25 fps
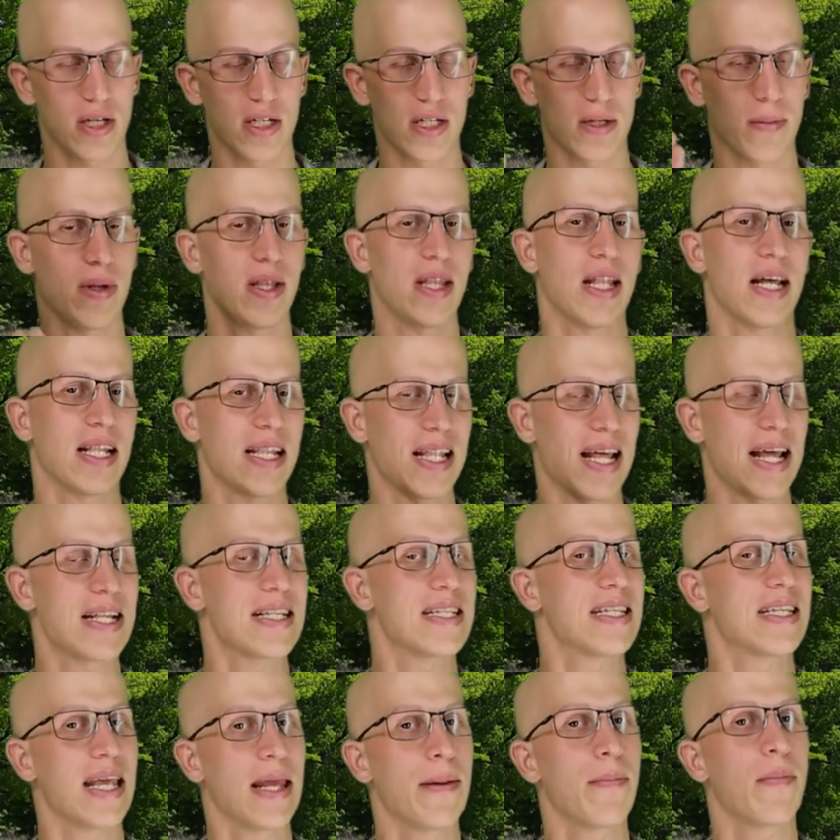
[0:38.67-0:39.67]
It doesn't mean that
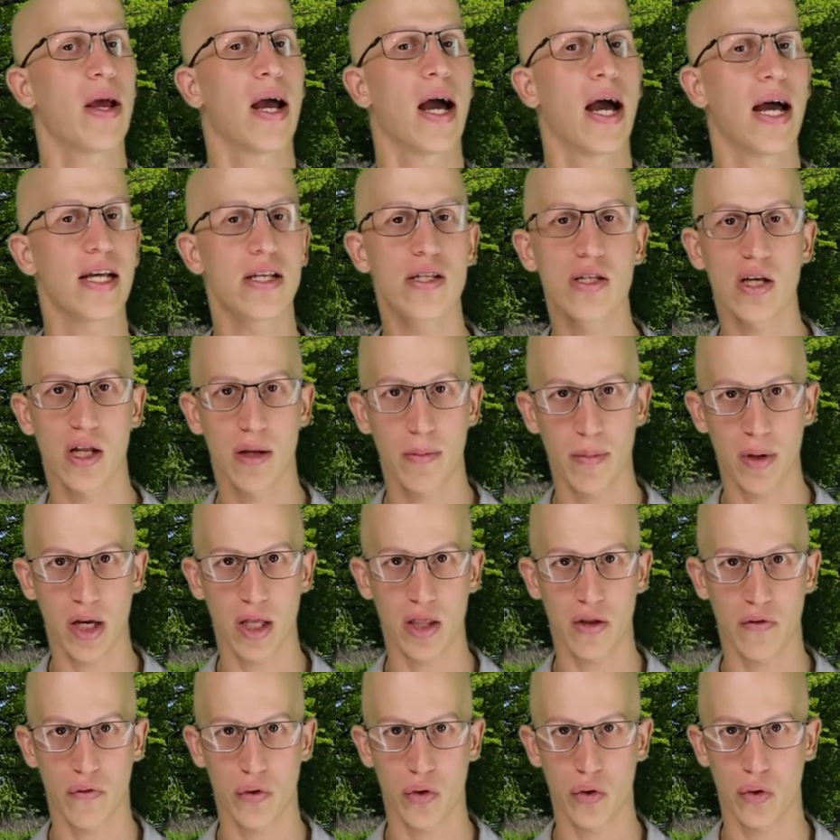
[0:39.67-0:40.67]
that same guy is going to
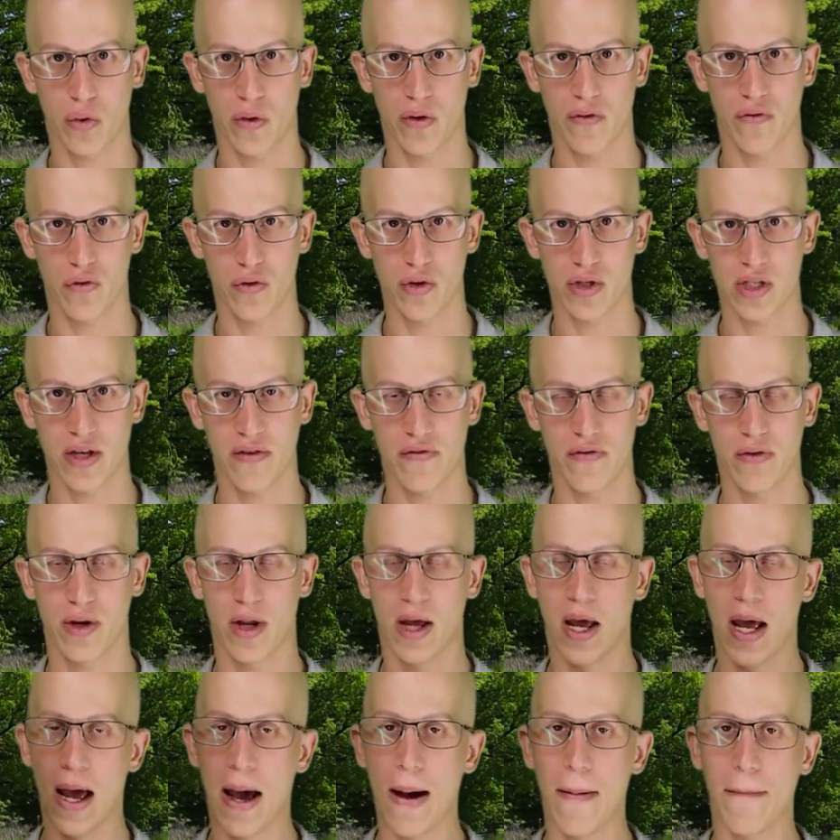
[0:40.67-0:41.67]
be on the road
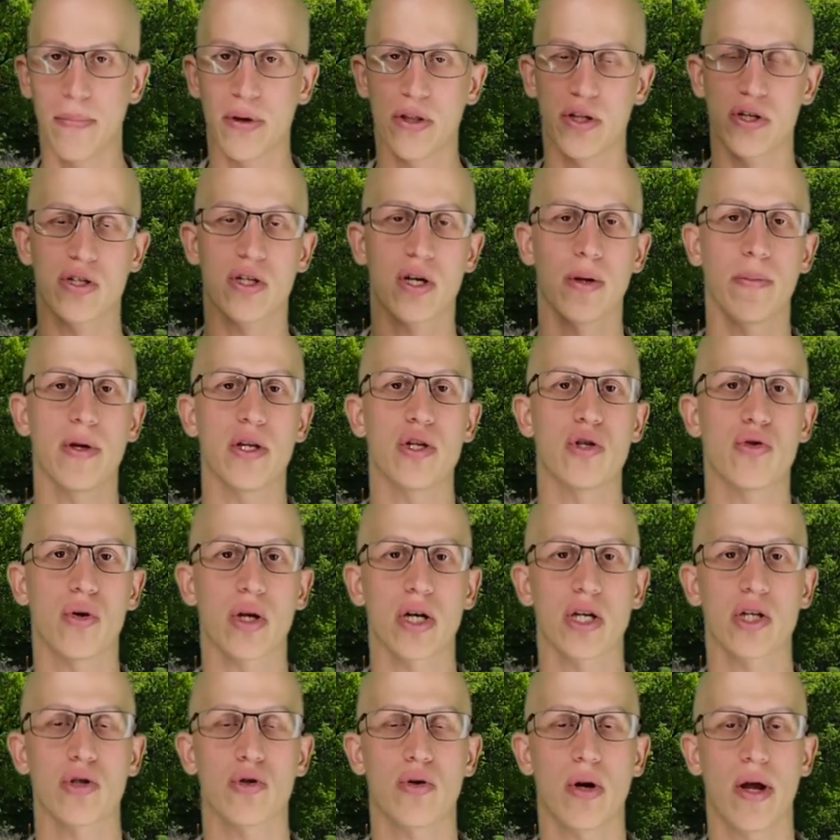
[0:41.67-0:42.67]
24/7, but there's going to be
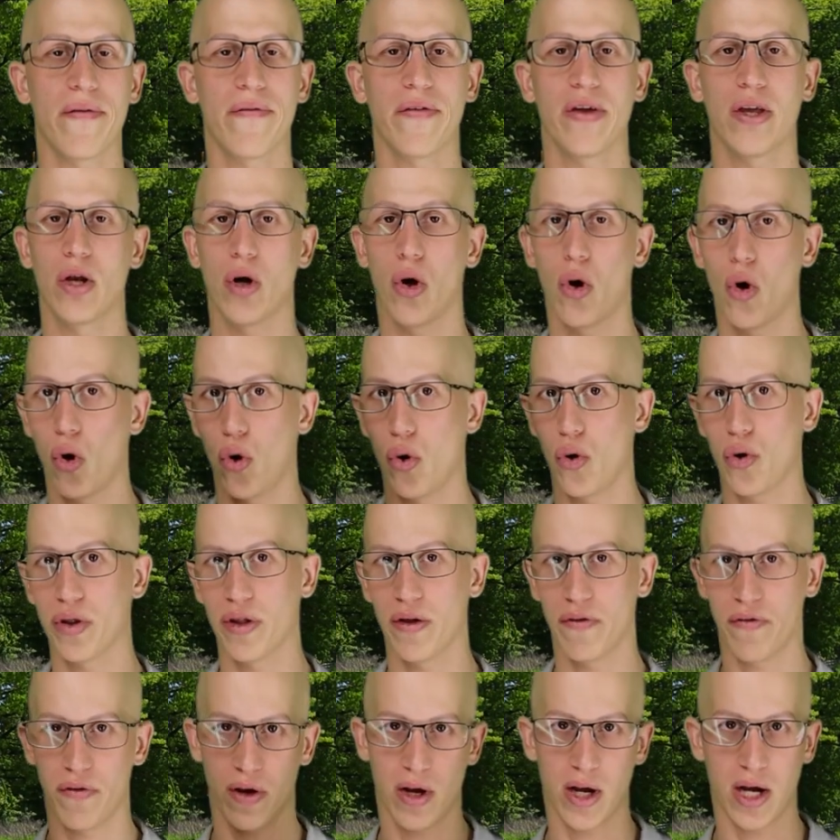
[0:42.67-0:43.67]
trucks driving in
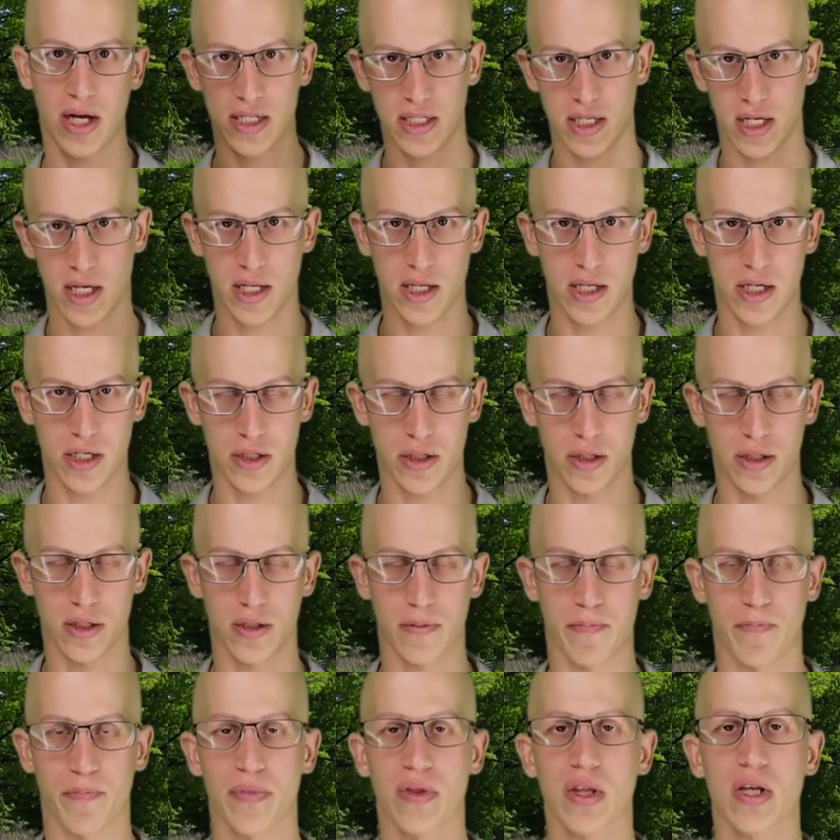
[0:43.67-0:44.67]
all different kinds of
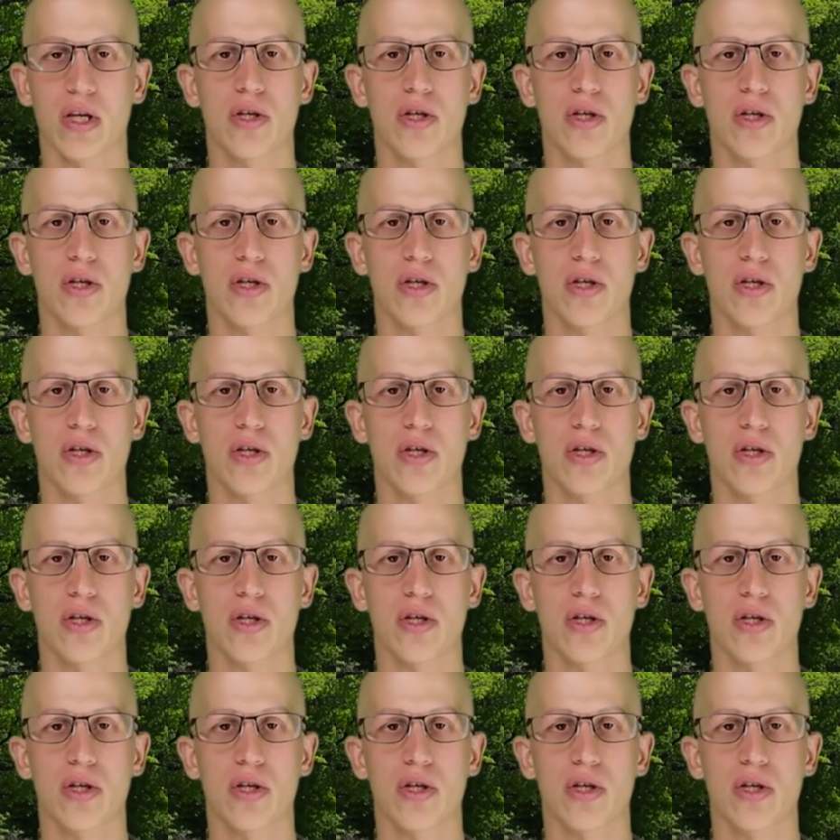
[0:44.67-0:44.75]
conditions.